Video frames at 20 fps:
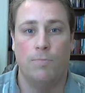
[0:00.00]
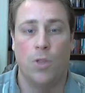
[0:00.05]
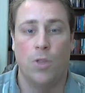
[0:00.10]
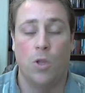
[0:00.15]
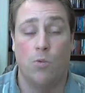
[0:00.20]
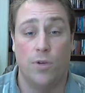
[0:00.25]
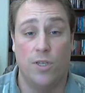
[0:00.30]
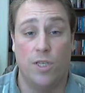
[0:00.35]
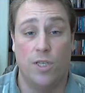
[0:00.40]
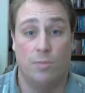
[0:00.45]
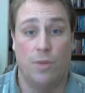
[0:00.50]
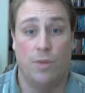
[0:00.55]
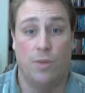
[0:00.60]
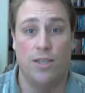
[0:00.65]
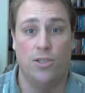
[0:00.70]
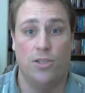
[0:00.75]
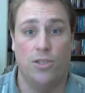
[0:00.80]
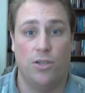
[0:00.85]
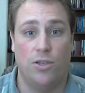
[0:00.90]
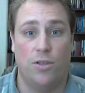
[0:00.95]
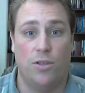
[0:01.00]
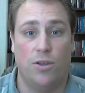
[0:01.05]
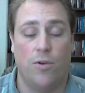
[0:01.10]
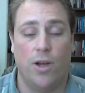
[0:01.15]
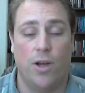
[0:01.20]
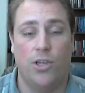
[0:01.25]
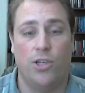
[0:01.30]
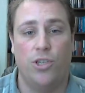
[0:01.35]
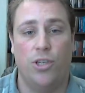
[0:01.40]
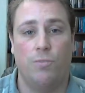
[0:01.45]
response to the
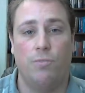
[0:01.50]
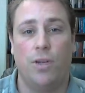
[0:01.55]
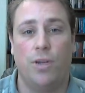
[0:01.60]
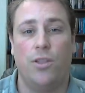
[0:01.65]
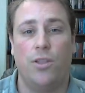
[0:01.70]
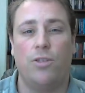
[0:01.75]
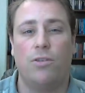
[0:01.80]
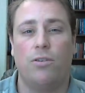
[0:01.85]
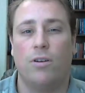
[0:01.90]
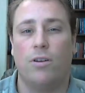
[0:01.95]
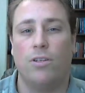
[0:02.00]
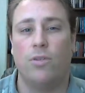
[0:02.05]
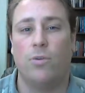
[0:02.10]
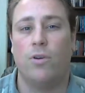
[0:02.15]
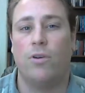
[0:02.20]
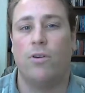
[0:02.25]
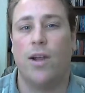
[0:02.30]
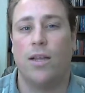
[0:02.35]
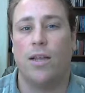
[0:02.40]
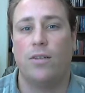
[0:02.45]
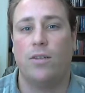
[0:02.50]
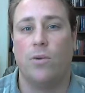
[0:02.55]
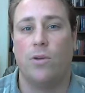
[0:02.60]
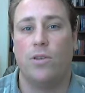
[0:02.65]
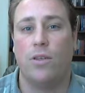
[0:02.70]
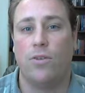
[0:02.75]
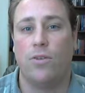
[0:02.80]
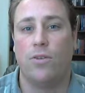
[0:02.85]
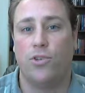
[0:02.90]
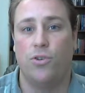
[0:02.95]
question, but that you're also interacting with
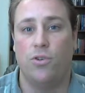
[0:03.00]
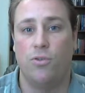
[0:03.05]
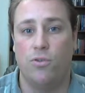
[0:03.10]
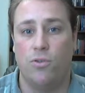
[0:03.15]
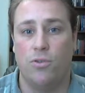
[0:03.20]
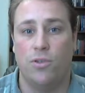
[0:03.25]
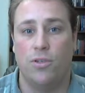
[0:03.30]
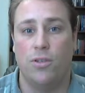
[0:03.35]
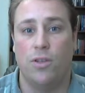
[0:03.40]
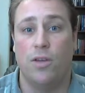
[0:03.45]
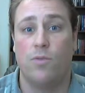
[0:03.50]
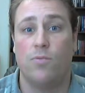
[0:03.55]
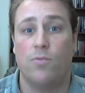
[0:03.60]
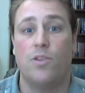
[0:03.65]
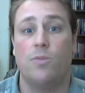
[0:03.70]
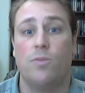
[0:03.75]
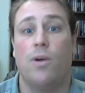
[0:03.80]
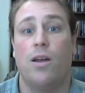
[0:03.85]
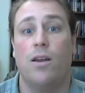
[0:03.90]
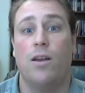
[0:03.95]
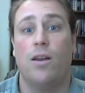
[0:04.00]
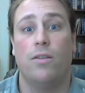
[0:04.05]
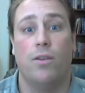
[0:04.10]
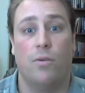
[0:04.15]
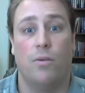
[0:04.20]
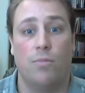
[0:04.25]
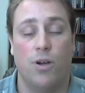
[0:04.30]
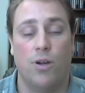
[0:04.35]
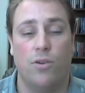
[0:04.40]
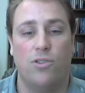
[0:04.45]
other students and responding to
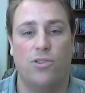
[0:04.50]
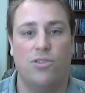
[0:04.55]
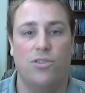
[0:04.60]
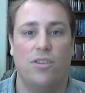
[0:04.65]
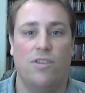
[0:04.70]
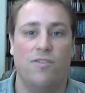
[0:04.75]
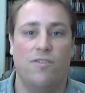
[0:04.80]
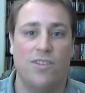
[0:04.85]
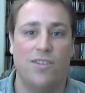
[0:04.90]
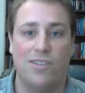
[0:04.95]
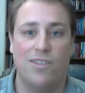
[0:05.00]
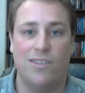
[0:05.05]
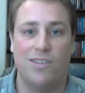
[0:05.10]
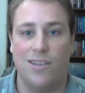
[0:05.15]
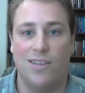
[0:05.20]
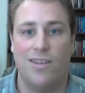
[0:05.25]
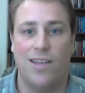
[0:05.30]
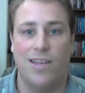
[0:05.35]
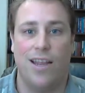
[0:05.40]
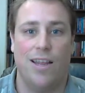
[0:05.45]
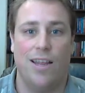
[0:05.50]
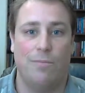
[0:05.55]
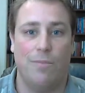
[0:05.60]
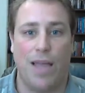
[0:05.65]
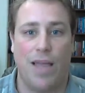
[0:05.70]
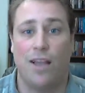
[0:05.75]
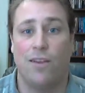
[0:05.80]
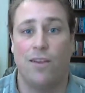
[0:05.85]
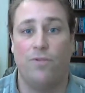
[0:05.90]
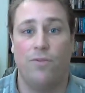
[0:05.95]
their posts and facilitating
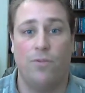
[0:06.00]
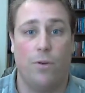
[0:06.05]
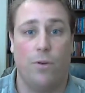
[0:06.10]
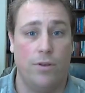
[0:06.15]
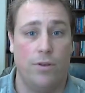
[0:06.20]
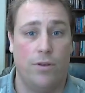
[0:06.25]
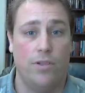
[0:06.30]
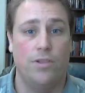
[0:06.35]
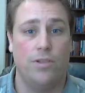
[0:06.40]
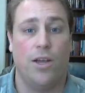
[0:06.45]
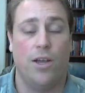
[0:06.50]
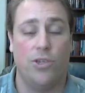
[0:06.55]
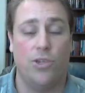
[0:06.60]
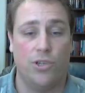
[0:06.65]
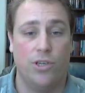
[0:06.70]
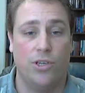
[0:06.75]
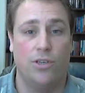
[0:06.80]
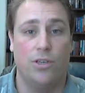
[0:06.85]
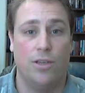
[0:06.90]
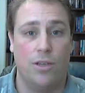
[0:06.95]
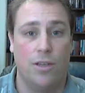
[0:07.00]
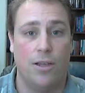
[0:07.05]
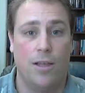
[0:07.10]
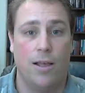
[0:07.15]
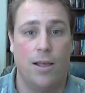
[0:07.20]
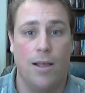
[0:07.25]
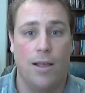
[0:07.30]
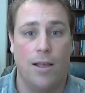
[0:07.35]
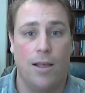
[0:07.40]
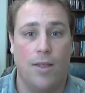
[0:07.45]
back and forth discussion.
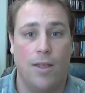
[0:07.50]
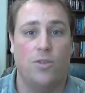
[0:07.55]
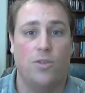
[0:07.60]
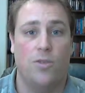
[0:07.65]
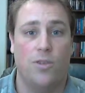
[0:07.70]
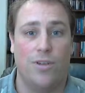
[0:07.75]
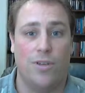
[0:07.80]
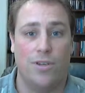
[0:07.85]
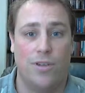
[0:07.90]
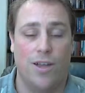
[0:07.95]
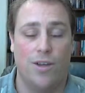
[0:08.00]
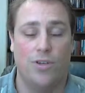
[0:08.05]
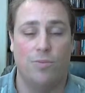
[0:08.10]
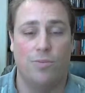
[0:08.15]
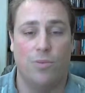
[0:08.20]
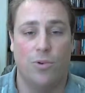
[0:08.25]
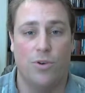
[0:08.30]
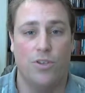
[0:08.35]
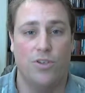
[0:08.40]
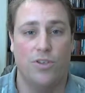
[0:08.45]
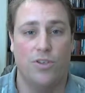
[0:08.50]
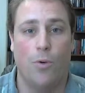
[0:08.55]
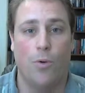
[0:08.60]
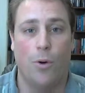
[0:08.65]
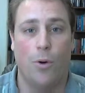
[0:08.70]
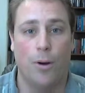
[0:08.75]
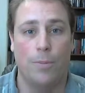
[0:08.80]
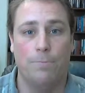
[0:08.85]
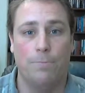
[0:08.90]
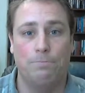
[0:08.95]
That's what the discussion board is
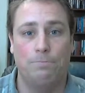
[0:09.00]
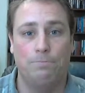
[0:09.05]
for.